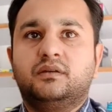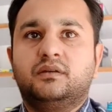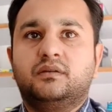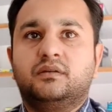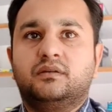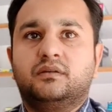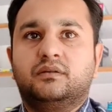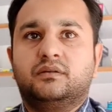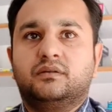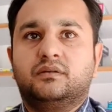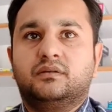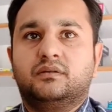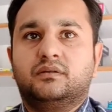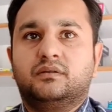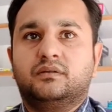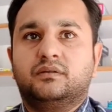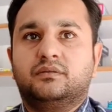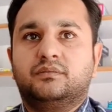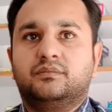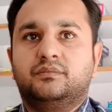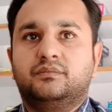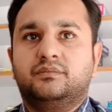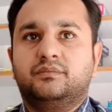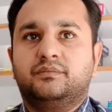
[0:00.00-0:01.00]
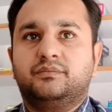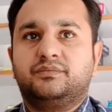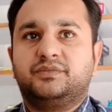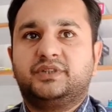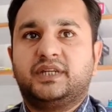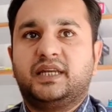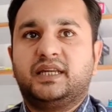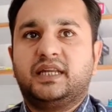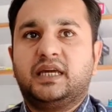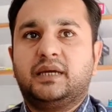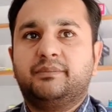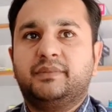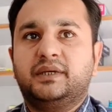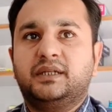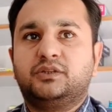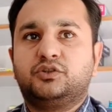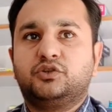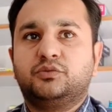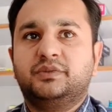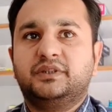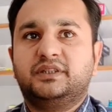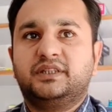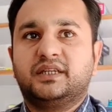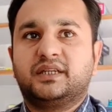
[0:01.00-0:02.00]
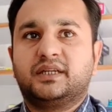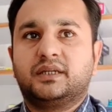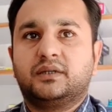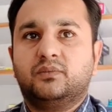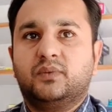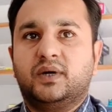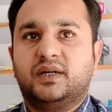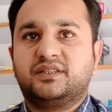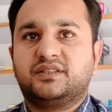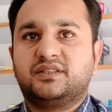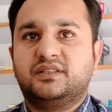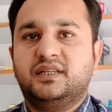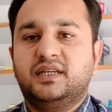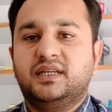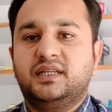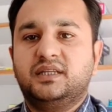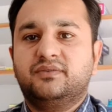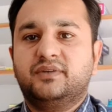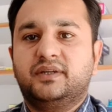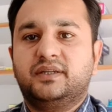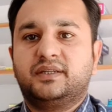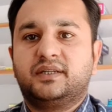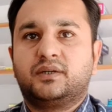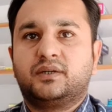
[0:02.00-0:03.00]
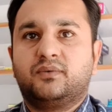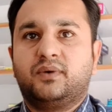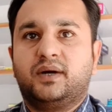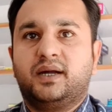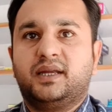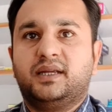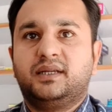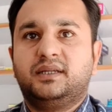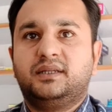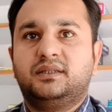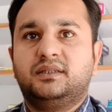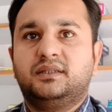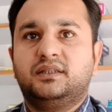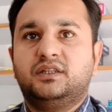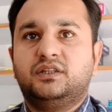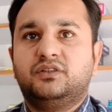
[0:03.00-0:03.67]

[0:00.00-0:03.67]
10 ml to be taken once daily when required.